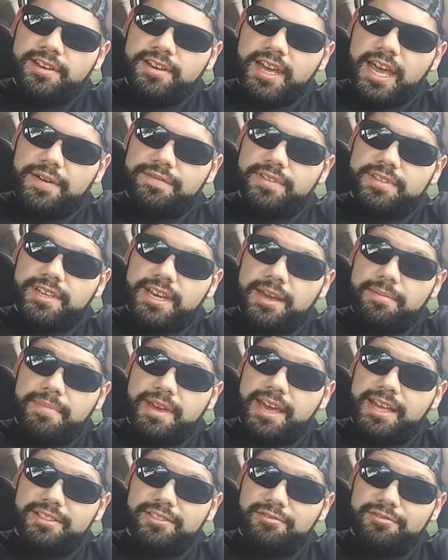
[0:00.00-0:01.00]
half the time
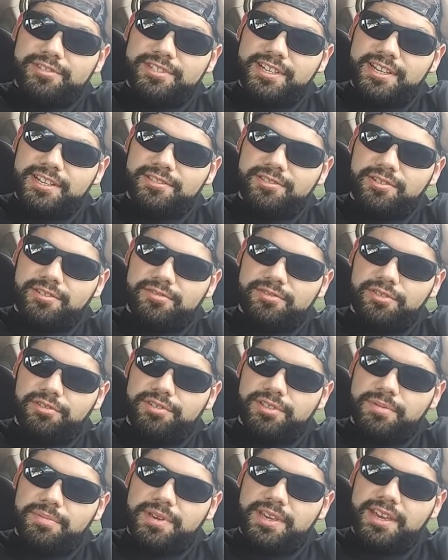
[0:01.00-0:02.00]
had no signal
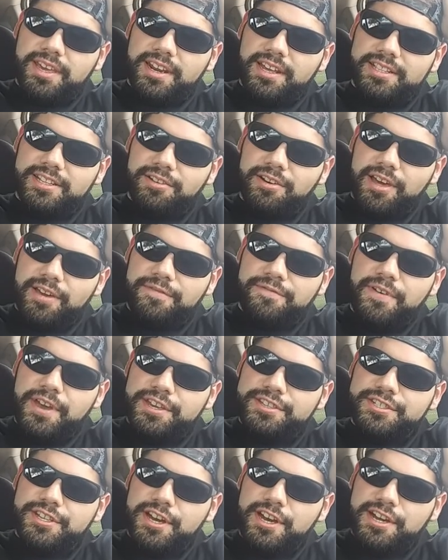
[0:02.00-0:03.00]
during the beginning. They're like,
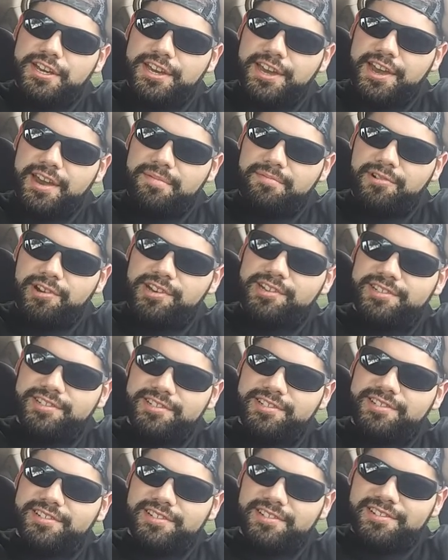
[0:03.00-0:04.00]
fix the
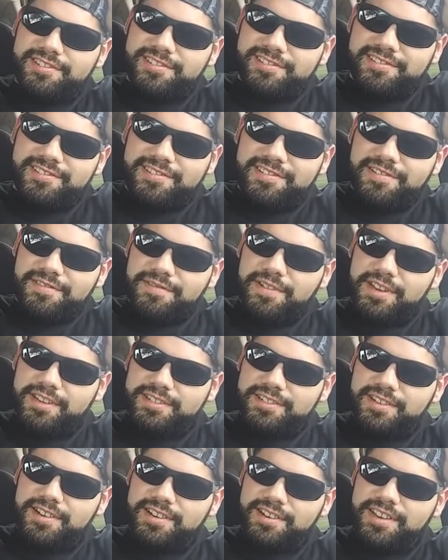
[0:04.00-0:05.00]
cameras, fix
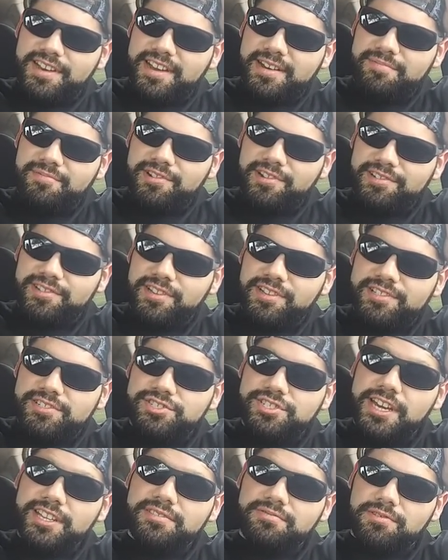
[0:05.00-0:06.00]
the cameras.
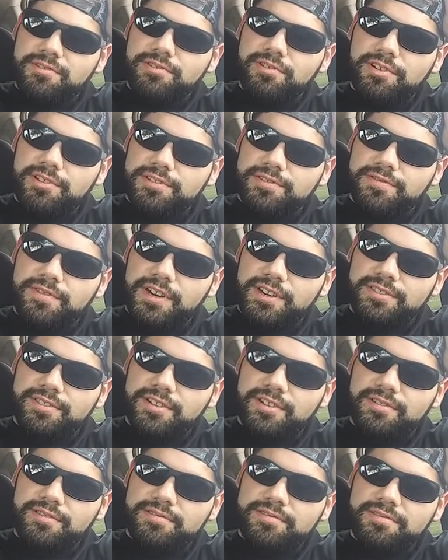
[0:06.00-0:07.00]
Chants were cool as fuck
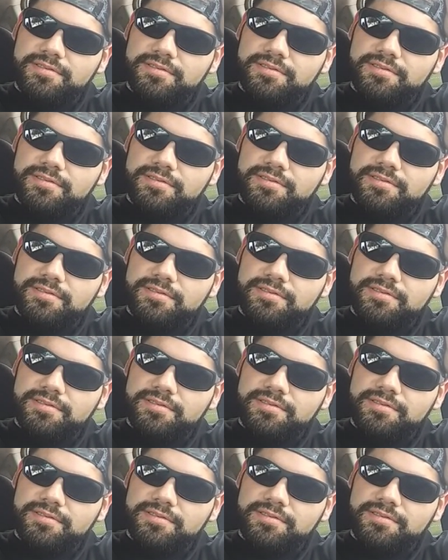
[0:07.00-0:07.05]
though.